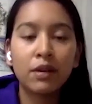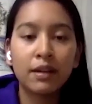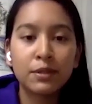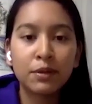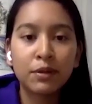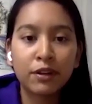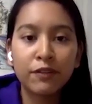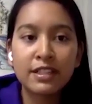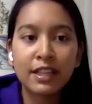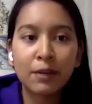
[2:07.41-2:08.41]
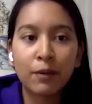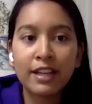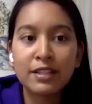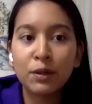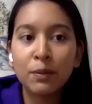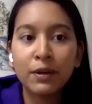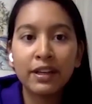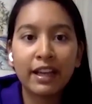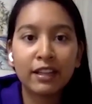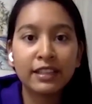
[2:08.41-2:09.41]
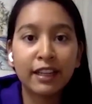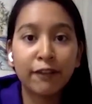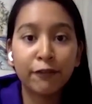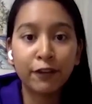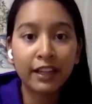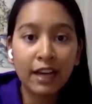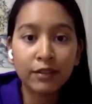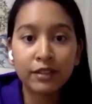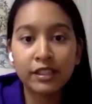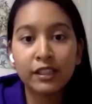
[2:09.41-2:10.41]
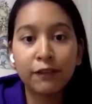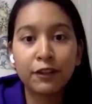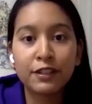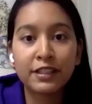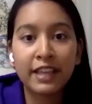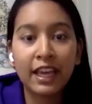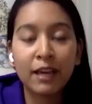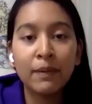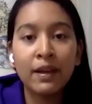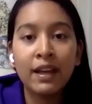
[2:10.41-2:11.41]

I'm so nervous, like why is nobody else like freaking out, this is the first game.